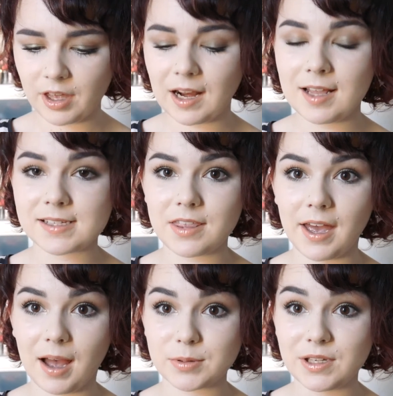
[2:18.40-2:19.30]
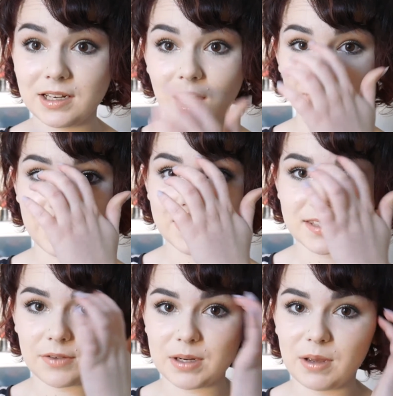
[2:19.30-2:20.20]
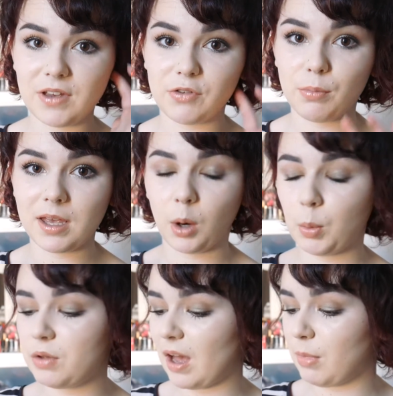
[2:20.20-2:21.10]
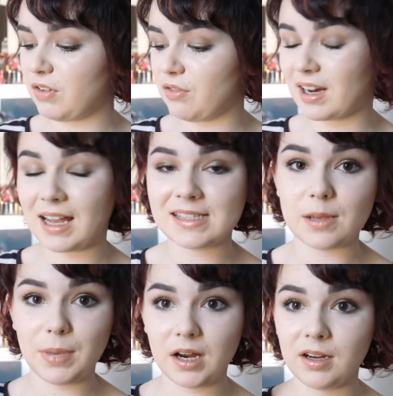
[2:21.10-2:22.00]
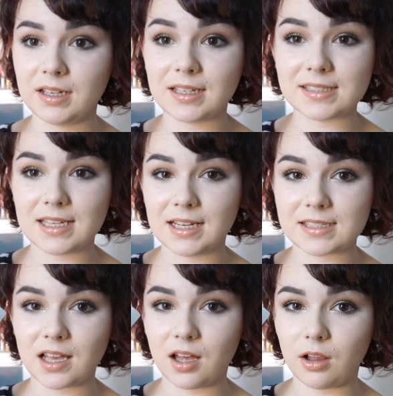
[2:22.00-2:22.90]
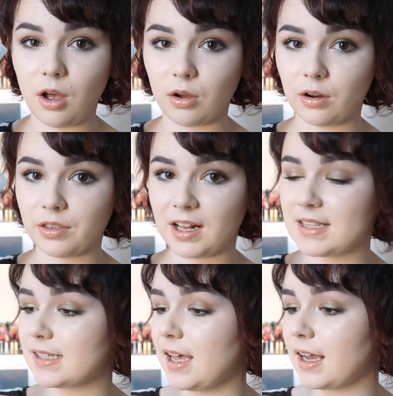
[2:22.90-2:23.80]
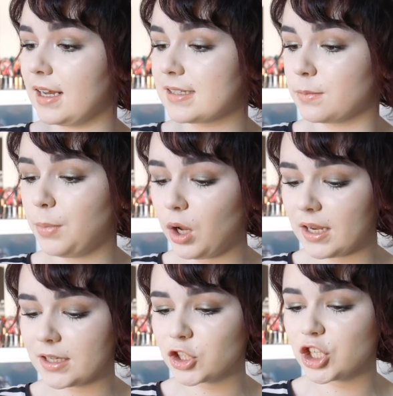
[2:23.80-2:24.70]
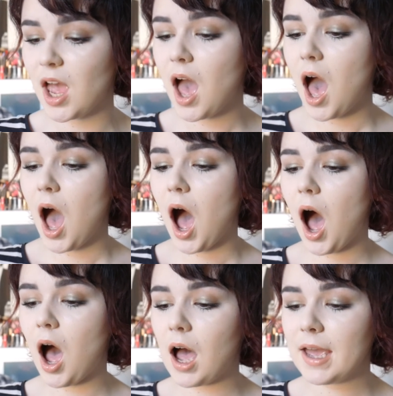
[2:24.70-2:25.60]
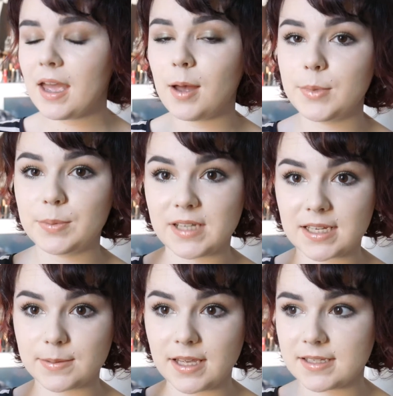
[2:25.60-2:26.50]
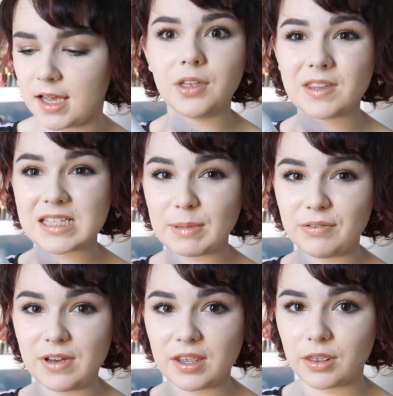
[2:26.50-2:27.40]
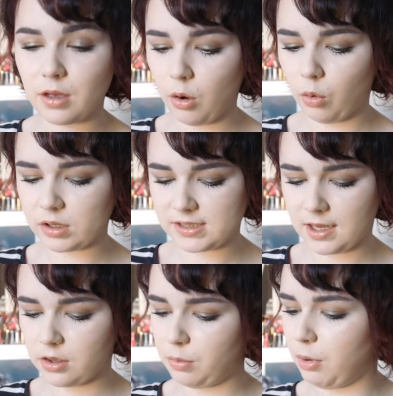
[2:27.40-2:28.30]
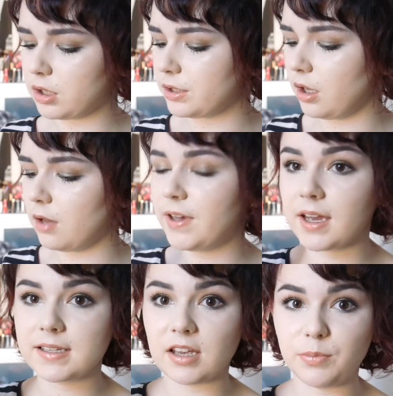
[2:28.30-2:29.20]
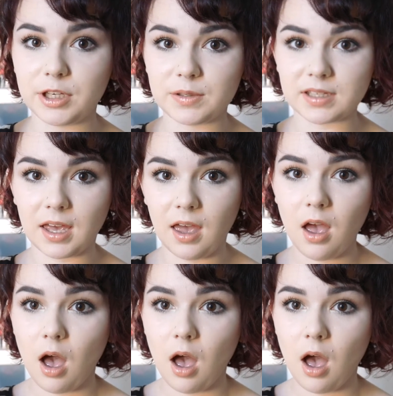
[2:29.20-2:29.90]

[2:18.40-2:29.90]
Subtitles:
cleanser that I absolutely love, and this is definitely my favourite makeup remover and my favourite cleanser period, is the Liz Earle Hot Gloss Cleanser Cleanse and Polish. I am obsessed with this. I think this is my 5th or 6th bottle of it because I've been using it